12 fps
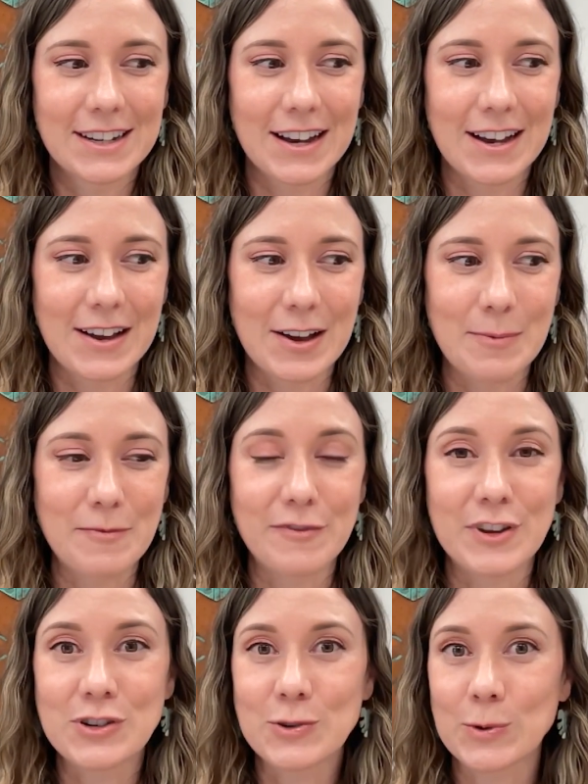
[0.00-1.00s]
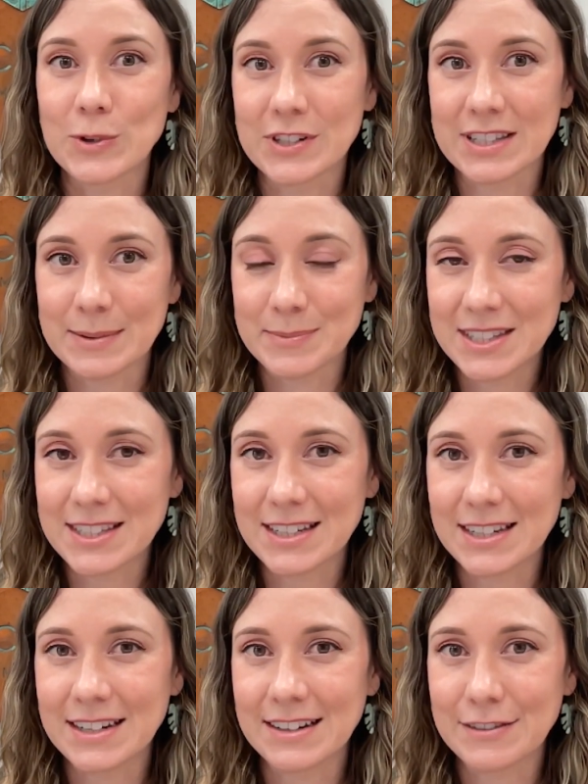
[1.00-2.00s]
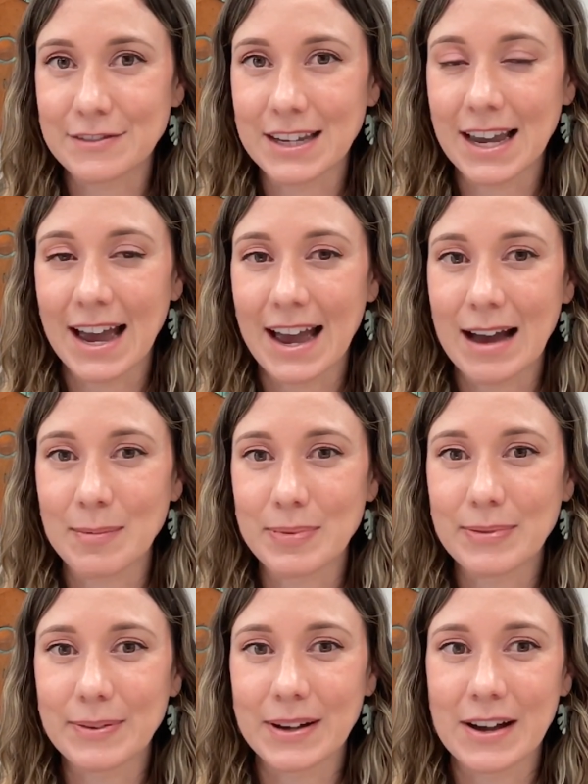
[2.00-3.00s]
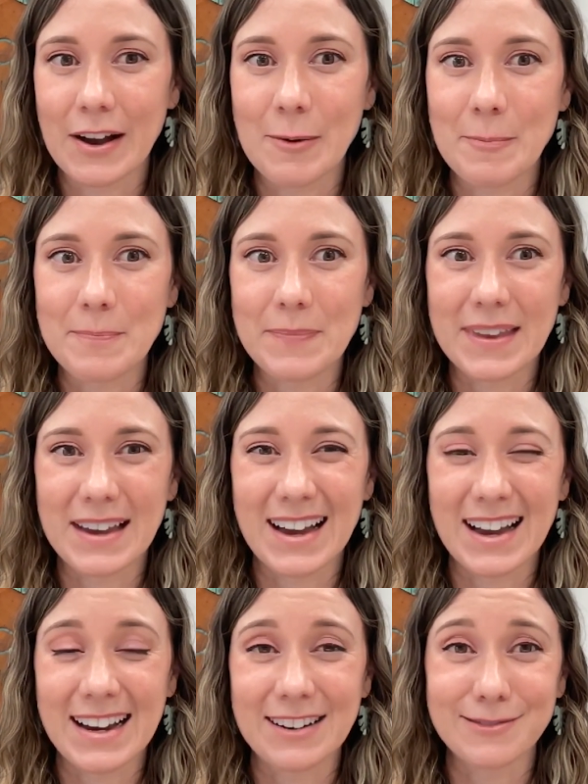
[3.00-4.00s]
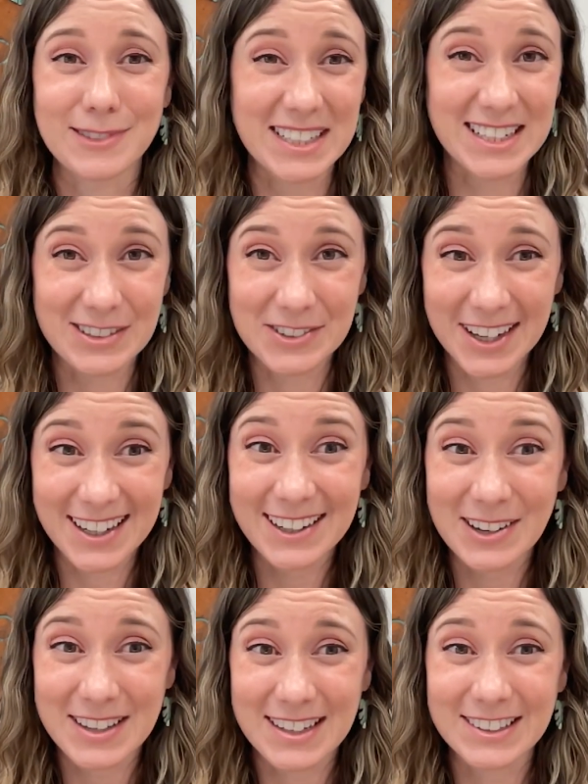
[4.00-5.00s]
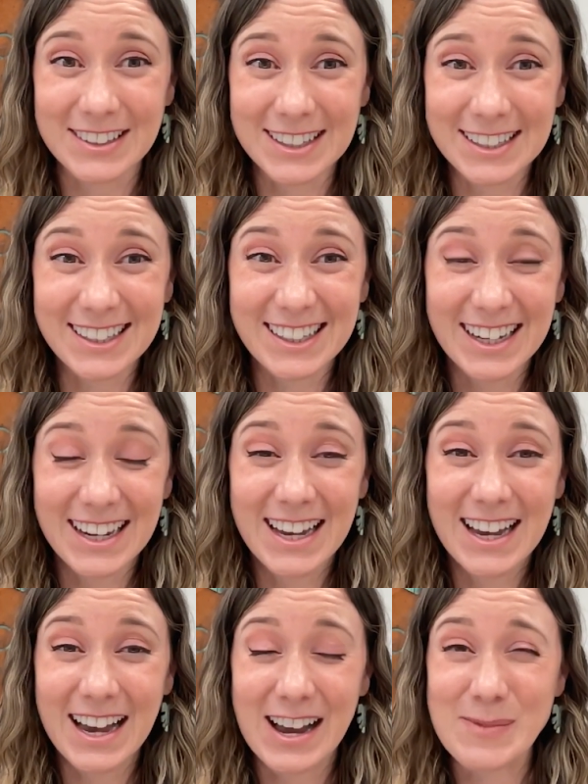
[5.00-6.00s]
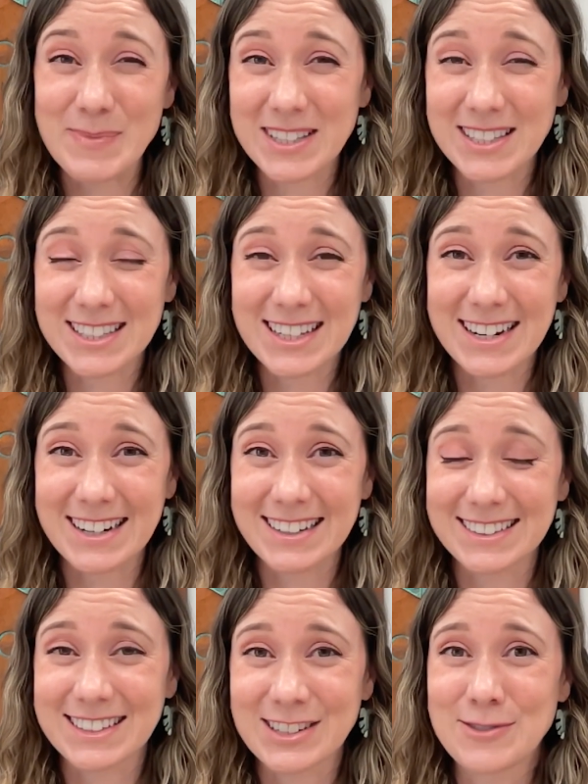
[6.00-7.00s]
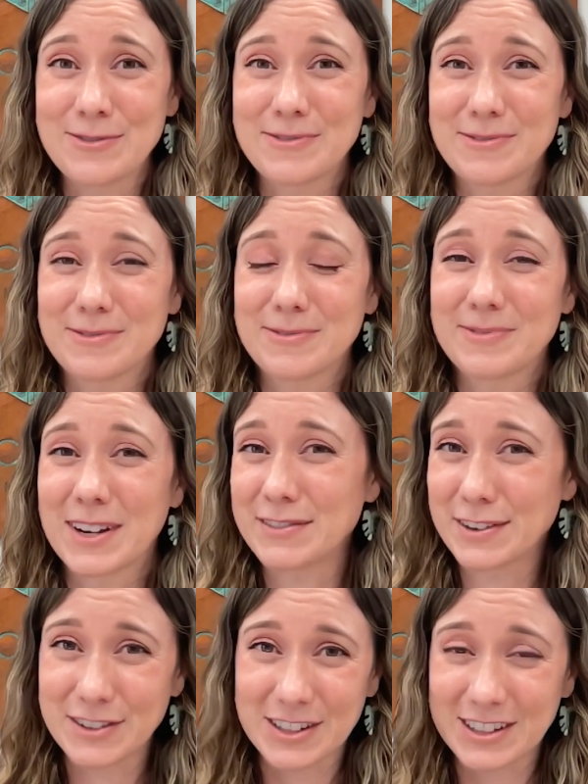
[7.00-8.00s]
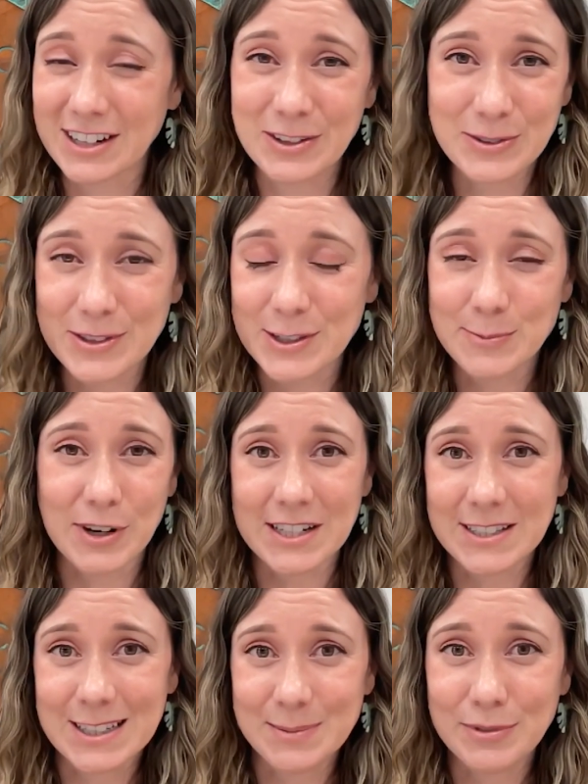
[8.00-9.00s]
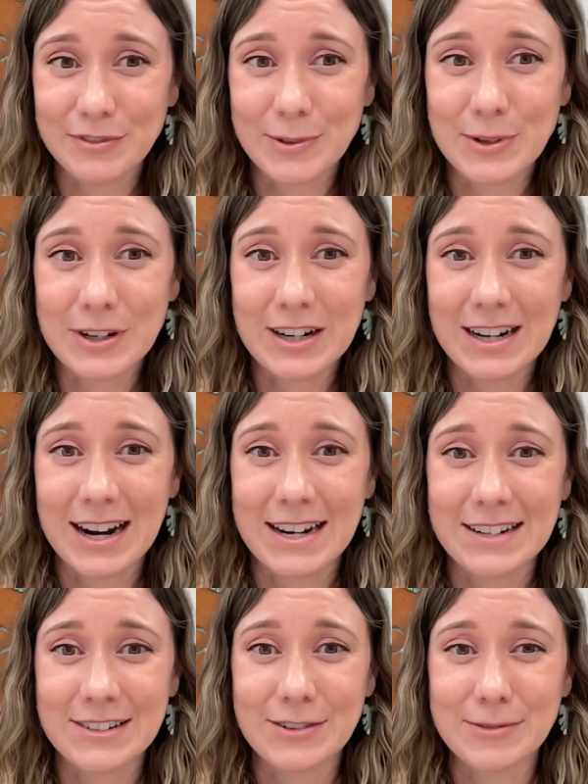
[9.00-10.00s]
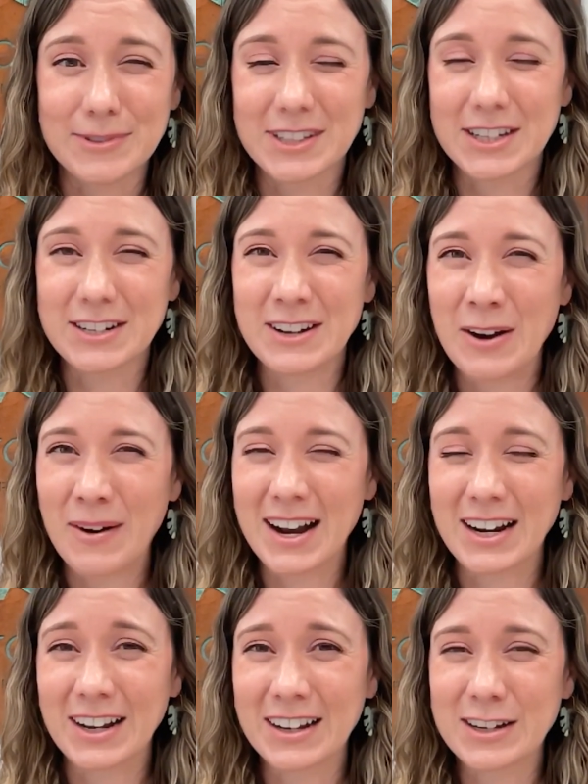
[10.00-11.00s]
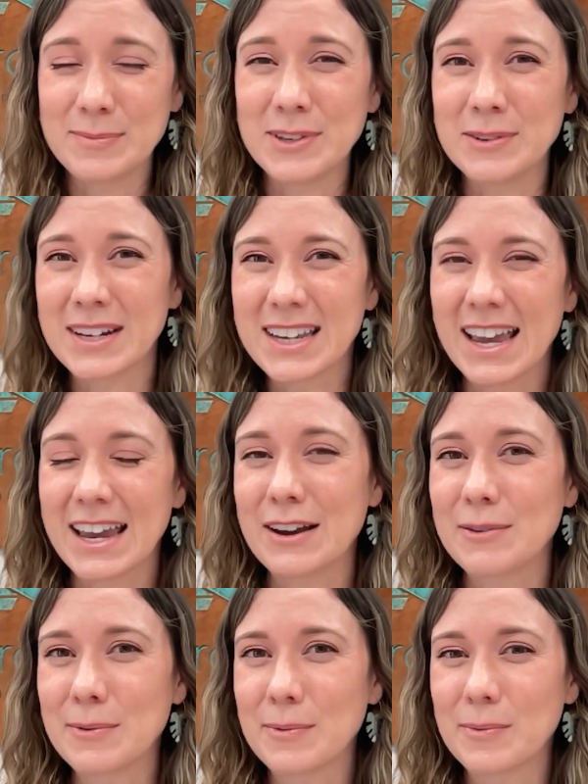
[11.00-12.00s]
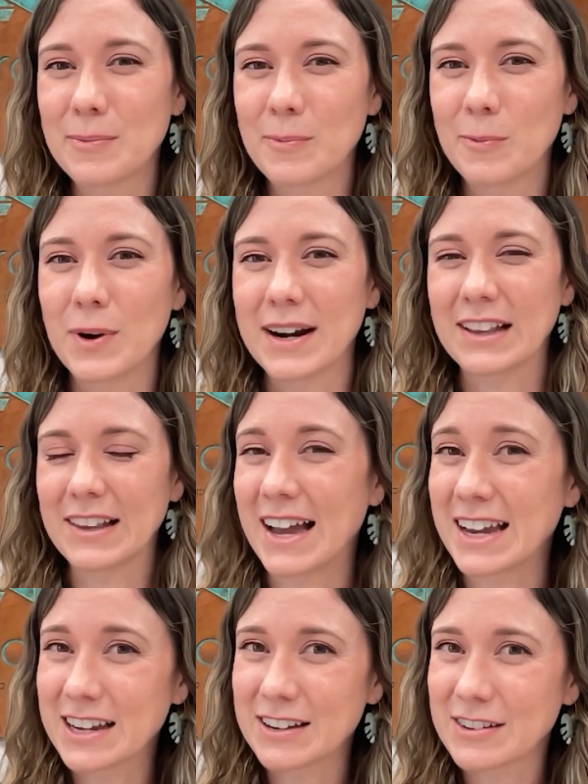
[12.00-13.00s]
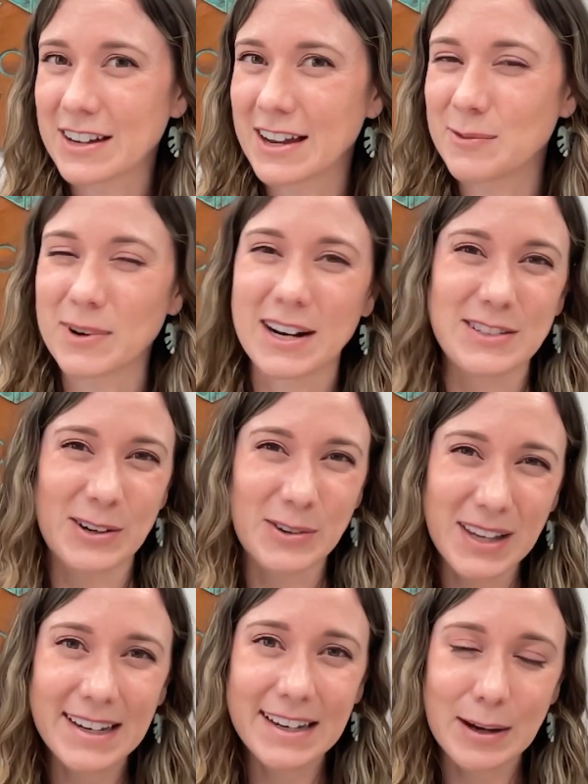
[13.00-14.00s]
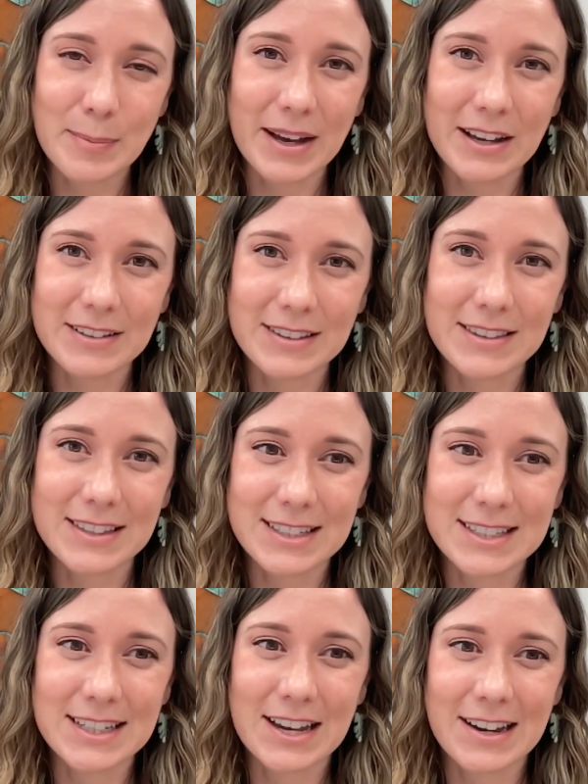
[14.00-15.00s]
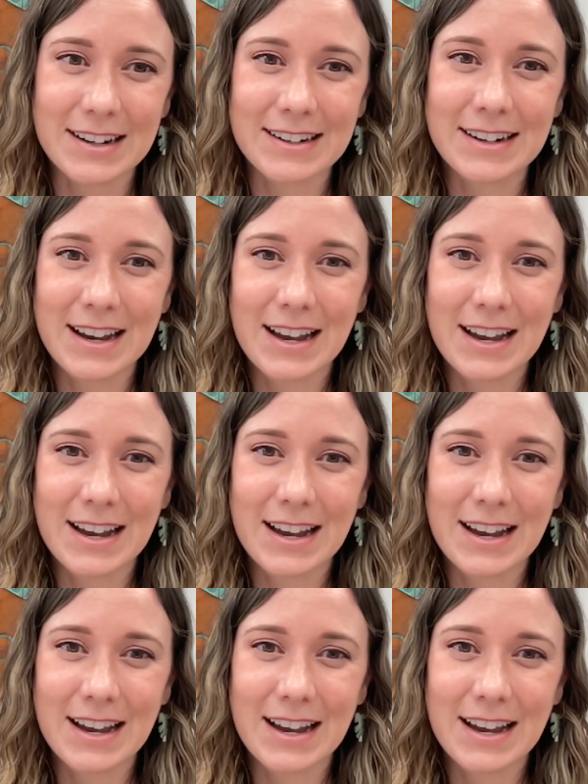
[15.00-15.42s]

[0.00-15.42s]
visuals I'm seeing of the app. I really don't like how they look. But since I've never gone through this process before, I don't really know how to communicate what I like and what I don't like about the design.